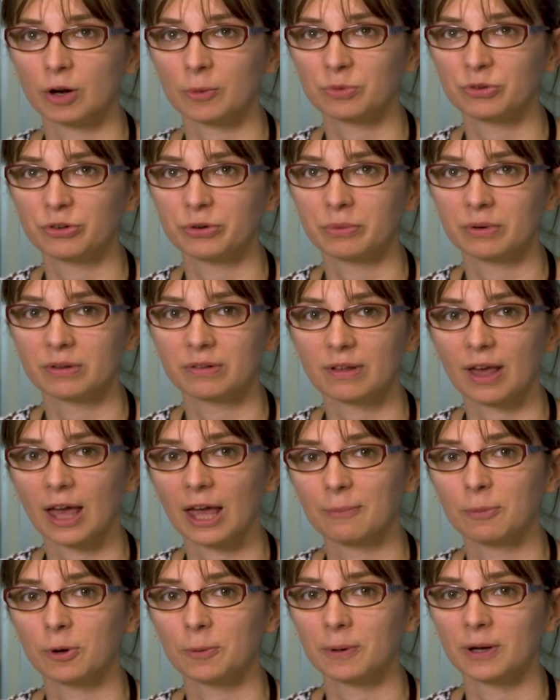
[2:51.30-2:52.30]
an opportunity
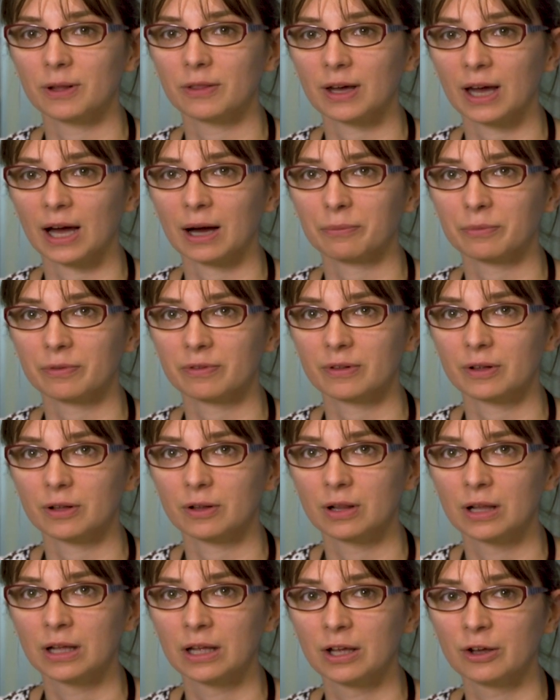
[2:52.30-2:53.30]
came up at the
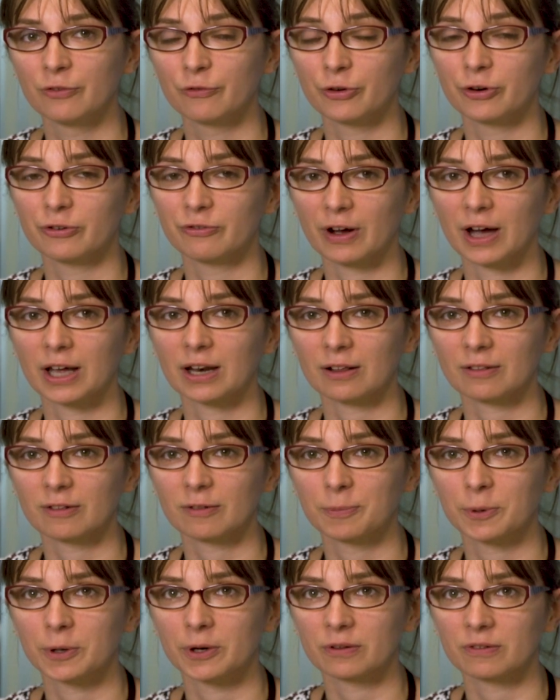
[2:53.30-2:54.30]
council for a finance
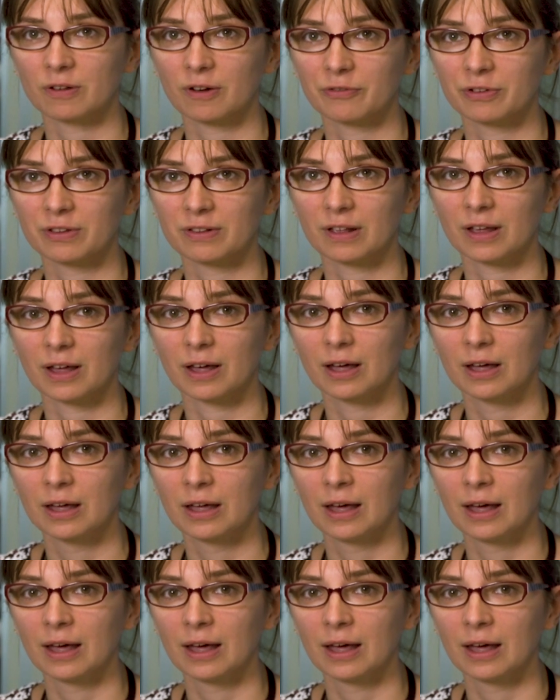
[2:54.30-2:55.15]
support officer,